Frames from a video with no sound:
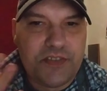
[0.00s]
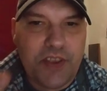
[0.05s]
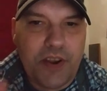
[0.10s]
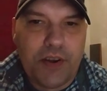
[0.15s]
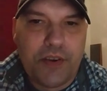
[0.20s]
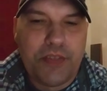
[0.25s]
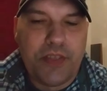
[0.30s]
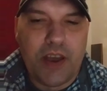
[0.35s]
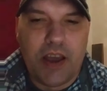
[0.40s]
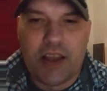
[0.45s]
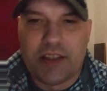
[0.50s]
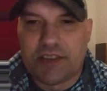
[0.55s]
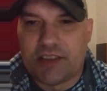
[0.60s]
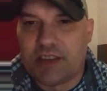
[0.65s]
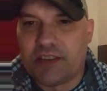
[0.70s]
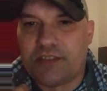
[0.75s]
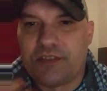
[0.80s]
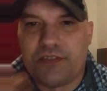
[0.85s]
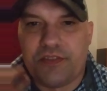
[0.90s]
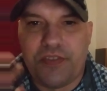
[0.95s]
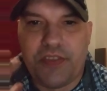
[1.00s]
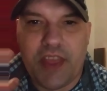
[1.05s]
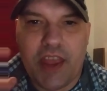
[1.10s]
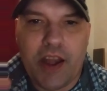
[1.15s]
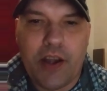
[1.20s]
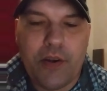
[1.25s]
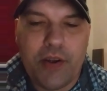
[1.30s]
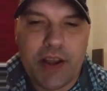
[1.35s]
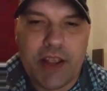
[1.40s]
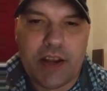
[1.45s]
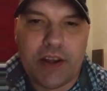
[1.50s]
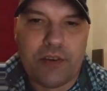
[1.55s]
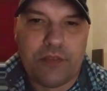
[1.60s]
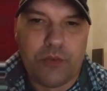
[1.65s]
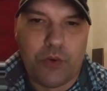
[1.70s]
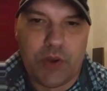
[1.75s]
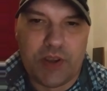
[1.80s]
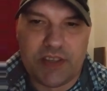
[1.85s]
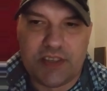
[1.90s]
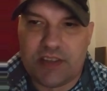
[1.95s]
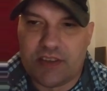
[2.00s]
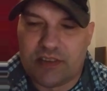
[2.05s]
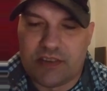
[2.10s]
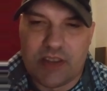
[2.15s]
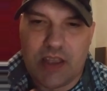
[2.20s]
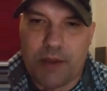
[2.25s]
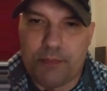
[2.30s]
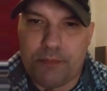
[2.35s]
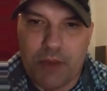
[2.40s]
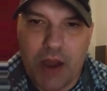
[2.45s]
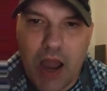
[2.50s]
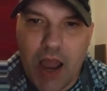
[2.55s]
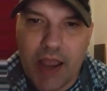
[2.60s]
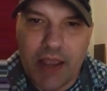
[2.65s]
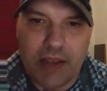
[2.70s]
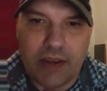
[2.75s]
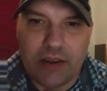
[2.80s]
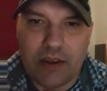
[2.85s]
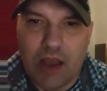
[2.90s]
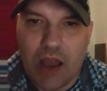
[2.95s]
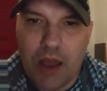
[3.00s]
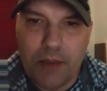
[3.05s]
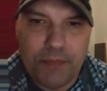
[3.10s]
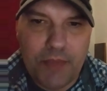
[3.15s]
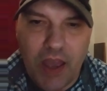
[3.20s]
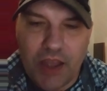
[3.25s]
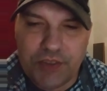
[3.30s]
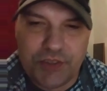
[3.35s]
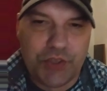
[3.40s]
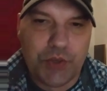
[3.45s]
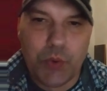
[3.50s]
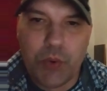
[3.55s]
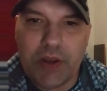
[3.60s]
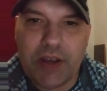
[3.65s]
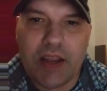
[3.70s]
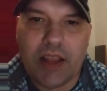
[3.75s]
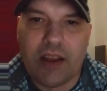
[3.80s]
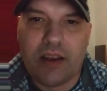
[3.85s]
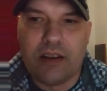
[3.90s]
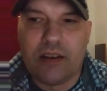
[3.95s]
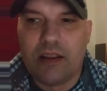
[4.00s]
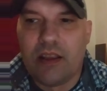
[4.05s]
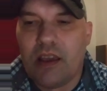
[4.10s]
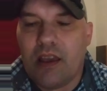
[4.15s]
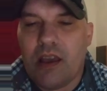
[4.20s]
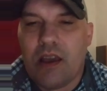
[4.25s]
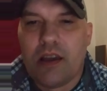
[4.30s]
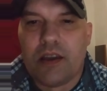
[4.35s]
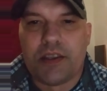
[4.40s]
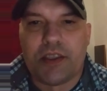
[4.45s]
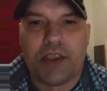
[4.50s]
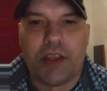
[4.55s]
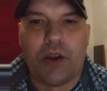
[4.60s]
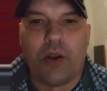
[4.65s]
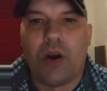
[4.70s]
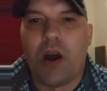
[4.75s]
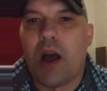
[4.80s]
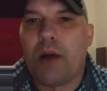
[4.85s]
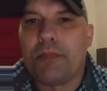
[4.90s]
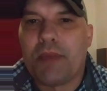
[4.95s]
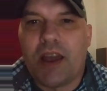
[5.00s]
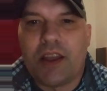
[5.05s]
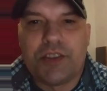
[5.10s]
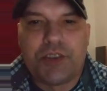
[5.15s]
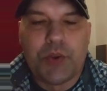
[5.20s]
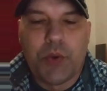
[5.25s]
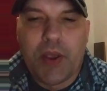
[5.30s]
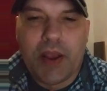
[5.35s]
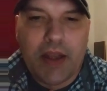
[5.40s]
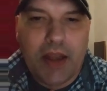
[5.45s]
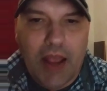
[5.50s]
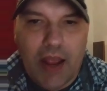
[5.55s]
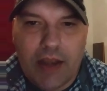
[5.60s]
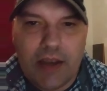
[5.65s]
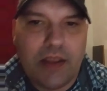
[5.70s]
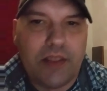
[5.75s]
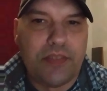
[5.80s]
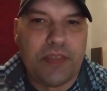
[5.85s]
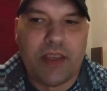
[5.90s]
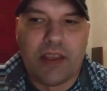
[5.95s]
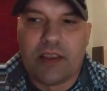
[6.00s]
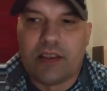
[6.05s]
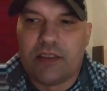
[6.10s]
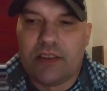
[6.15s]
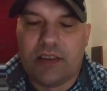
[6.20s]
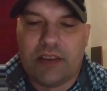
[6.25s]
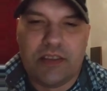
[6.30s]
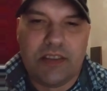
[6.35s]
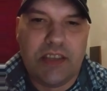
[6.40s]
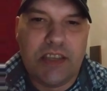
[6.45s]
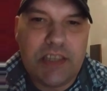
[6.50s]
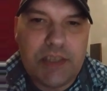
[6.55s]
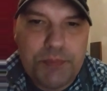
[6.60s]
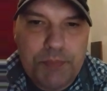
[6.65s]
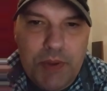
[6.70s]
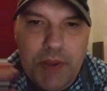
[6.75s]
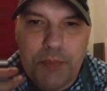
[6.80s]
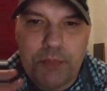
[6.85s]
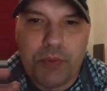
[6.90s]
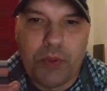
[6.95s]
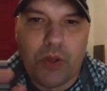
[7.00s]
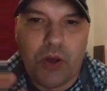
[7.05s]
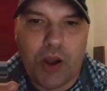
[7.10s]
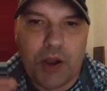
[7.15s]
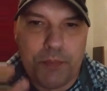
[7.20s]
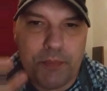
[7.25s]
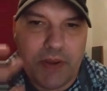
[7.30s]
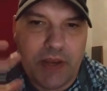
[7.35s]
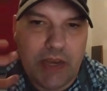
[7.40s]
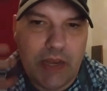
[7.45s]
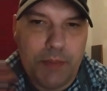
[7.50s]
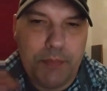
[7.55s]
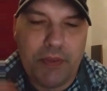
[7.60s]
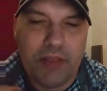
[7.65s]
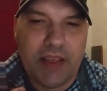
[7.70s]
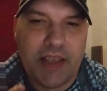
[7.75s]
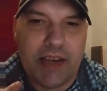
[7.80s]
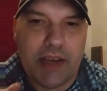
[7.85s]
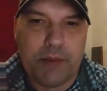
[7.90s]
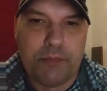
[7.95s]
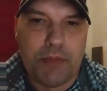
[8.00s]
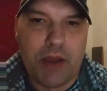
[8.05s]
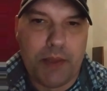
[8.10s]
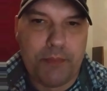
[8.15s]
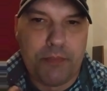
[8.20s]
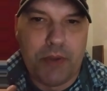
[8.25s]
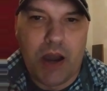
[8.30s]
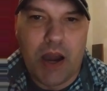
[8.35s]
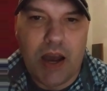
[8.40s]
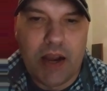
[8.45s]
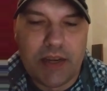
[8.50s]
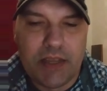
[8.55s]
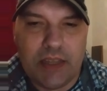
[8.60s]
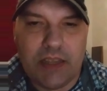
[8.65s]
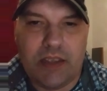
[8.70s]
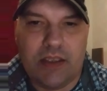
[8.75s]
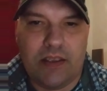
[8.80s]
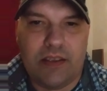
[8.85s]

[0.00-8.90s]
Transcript: their thoughts, it's their inner voice, it's not mine. I'm not doing it. You know, I'm not doing anything. And these people are manipulating my body.